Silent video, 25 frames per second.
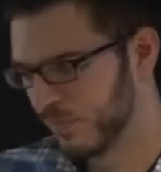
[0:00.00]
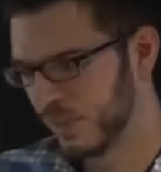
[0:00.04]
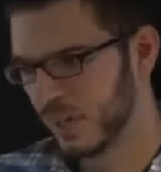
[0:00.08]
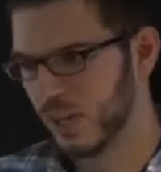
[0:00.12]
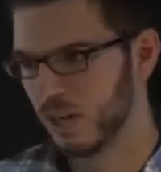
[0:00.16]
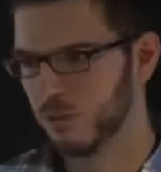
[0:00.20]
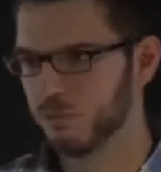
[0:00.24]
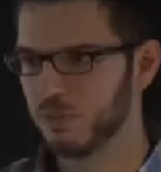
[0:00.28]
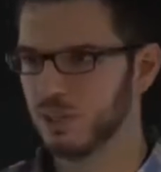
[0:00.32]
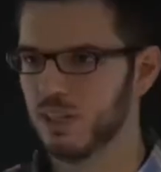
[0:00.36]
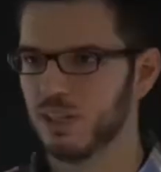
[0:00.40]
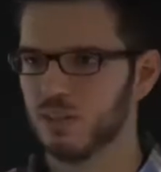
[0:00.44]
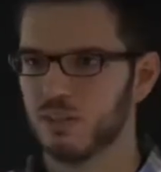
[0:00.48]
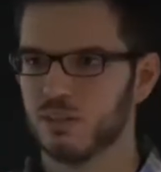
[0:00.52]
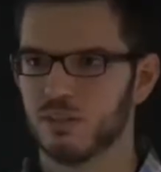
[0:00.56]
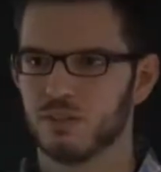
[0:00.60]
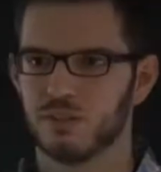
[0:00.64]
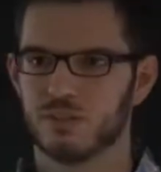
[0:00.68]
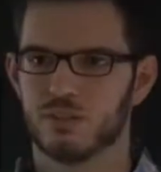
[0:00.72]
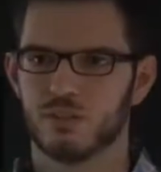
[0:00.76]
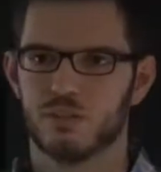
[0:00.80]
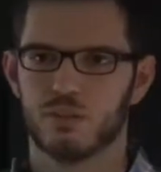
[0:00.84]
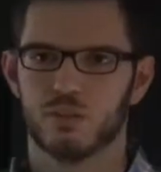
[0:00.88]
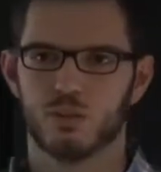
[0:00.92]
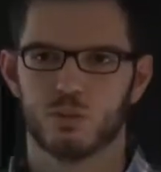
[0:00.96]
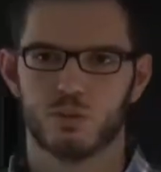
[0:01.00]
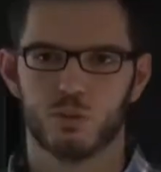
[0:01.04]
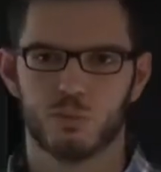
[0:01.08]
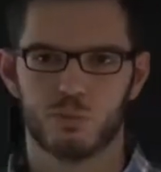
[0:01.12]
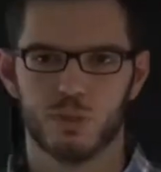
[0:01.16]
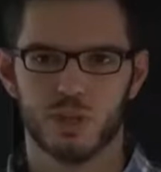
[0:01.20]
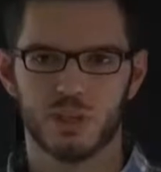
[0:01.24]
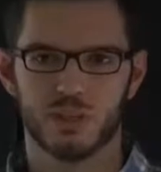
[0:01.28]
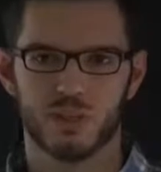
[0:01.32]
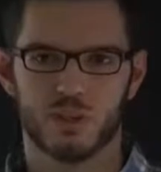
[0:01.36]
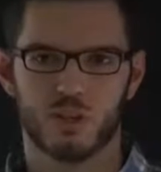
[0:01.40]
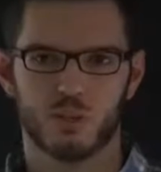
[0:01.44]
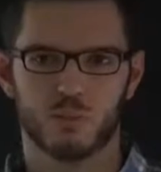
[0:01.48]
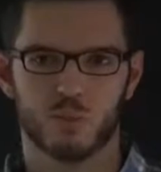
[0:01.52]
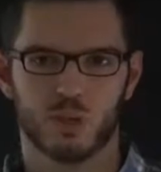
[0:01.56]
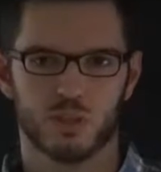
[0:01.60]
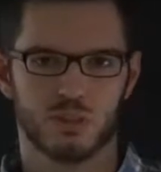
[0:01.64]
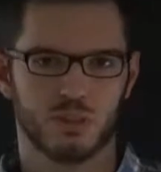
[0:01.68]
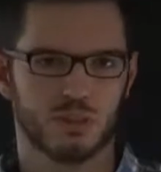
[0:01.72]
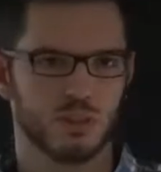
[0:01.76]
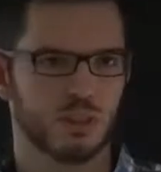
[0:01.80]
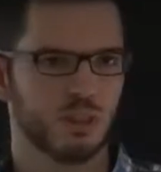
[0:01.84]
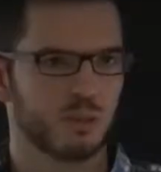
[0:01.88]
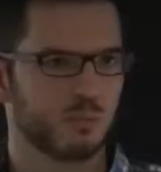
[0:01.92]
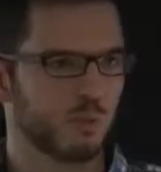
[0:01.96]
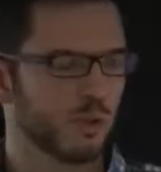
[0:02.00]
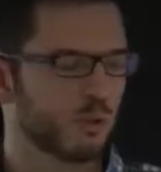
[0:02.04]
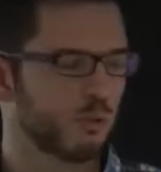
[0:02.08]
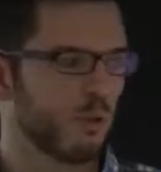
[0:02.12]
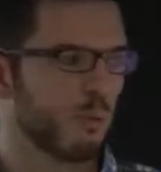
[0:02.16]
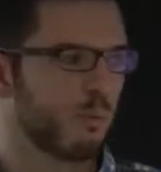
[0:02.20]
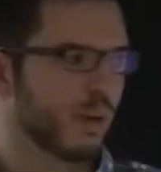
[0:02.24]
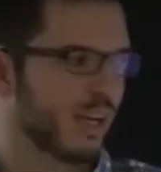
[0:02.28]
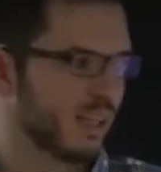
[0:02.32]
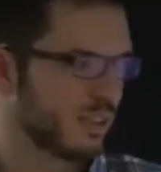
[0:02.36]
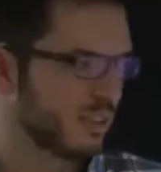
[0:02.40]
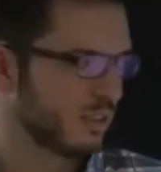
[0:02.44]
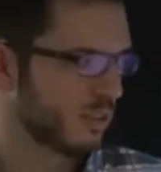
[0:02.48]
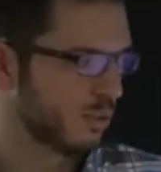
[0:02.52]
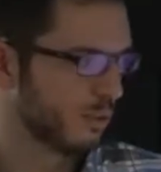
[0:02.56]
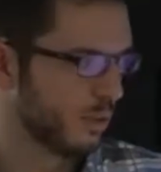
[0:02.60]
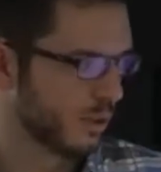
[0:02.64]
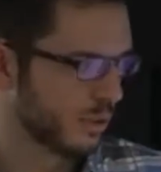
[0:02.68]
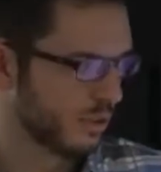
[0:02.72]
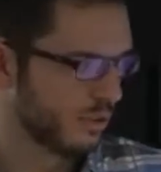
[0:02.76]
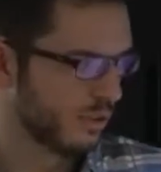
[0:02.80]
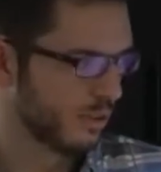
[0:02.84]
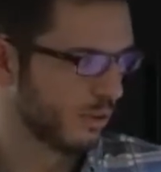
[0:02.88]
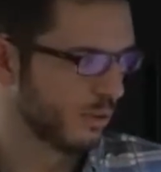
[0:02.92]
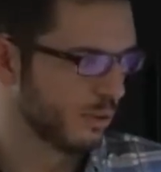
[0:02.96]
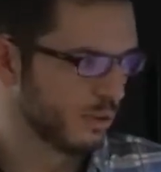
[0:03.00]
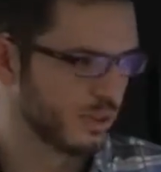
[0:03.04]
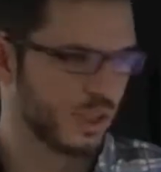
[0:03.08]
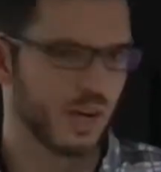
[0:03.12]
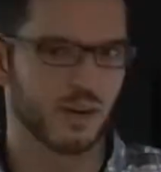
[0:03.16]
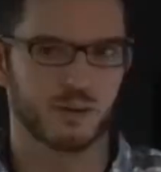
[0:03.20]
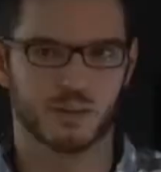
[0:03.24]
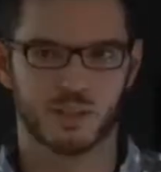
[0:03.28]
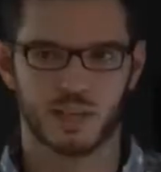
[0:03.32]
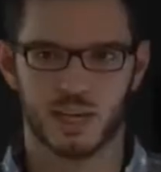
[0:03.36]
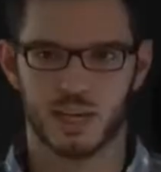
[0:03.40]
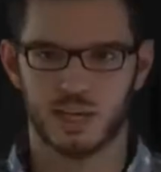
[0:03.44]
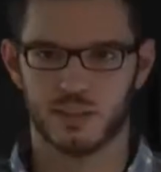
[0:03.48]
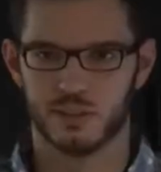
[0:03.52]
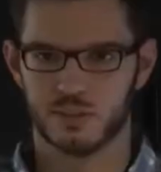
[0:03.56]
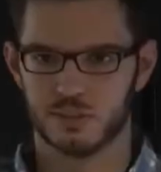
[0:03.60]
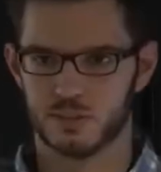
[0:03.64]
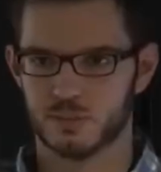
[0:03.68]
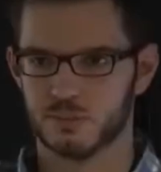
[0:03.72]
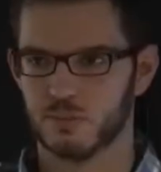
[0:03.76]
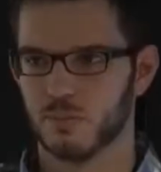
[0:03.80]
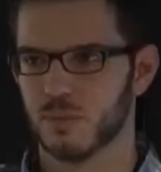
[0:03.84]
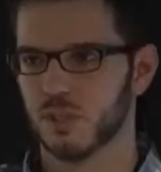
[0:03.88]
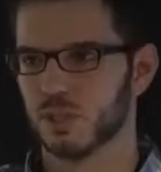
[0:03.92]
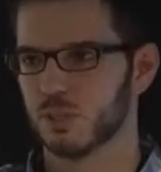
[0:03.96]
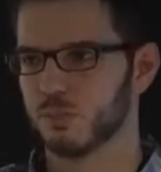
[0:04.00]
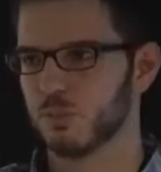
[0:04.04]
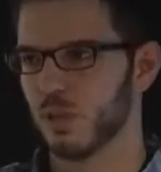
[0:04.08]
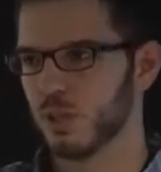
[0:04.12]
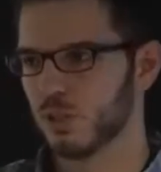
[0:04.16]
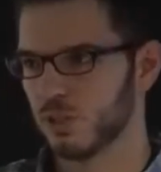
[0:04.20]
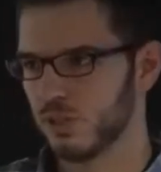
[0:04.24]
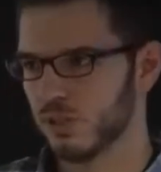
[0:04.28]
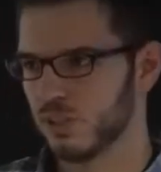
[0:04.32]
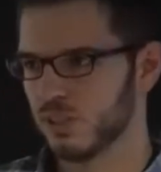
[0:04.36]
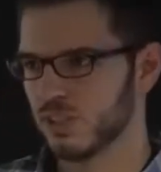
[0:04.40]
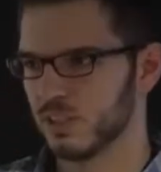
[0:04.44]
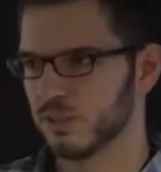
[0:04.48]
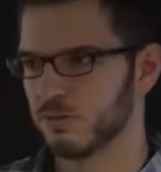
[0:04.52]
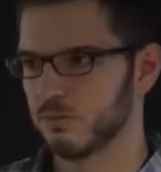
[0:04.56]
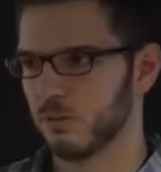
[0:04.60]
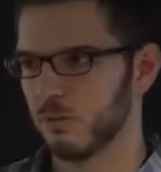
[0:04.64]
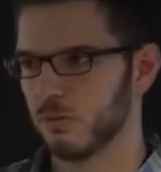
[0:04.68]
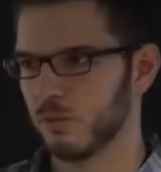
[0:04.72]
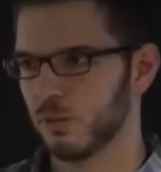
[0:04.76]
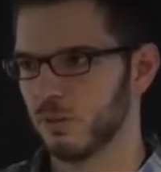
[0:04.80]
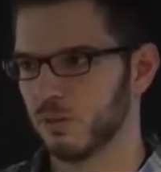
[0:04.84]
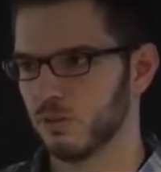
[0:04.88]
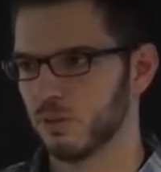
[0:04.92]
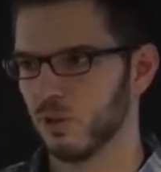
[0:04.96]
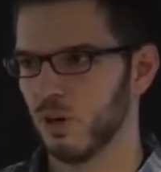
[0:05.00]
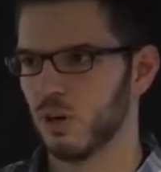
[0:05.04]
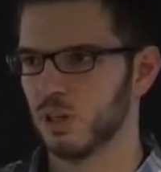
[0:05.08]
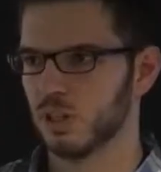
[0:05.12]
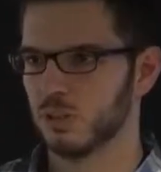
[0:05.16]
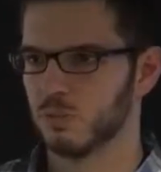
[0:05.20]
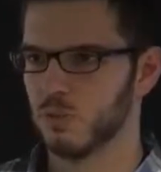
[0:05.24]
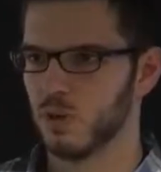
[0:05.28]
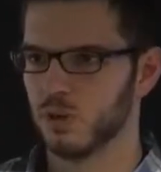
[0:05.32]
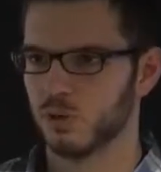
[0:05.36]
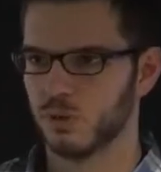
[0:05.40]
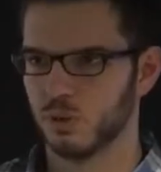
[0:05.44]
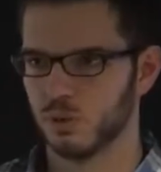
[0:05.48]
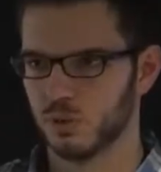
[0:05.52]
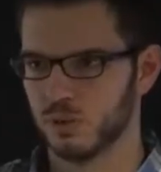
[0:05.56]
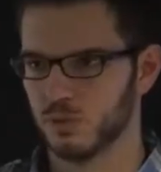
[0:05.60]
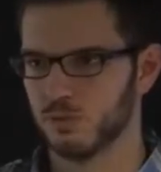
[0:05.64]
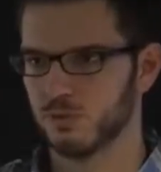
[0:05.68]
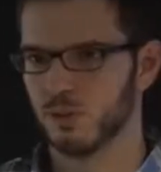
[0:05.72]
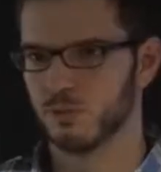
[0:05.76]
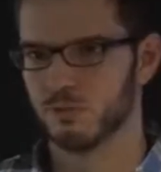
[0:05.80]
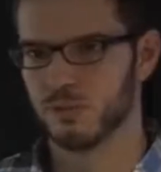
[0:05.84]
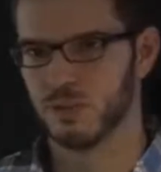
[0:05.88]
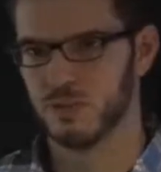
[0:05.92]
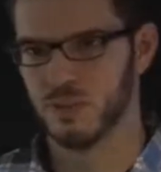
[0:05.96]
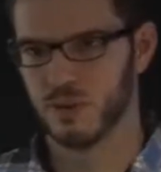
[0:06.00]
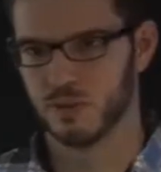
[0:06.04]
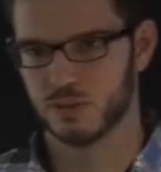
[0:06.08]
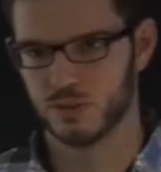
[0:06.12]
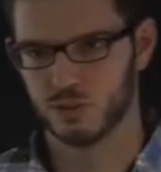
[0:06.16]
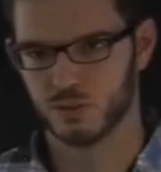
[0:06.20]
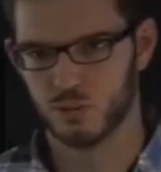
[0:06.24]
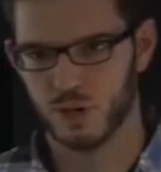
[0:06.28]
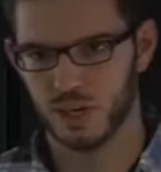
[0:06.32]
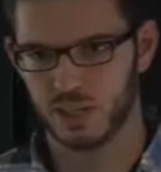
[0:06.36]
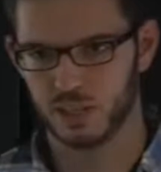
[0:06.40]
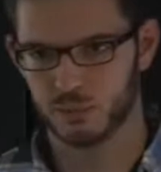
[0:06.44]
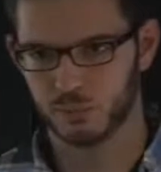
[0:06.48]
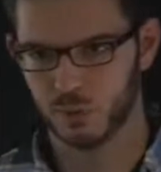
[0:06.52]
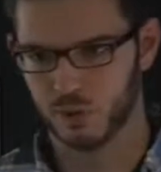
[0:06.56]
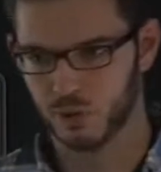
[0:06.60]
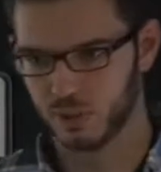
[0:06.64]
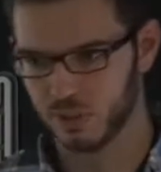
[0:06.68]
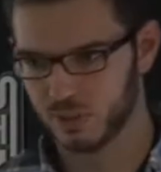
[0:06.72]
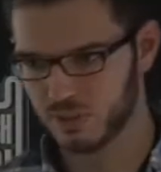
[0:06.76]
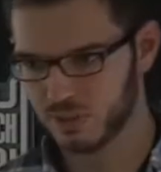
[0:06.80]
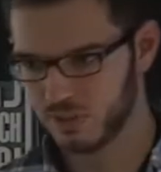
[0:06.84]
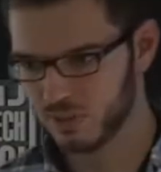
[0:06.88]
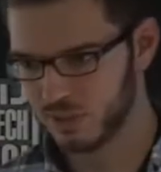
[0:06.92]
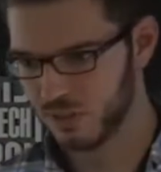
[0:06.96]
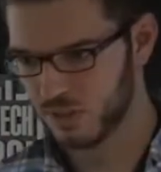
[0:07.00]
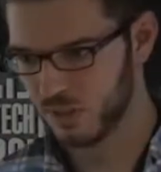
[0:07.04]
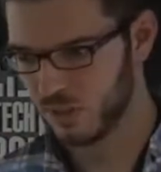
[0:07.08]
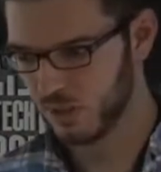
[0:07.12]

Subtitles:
And we needed to build our model a little more robust towards those outliers, especially since we were talking about only 50,000 training points.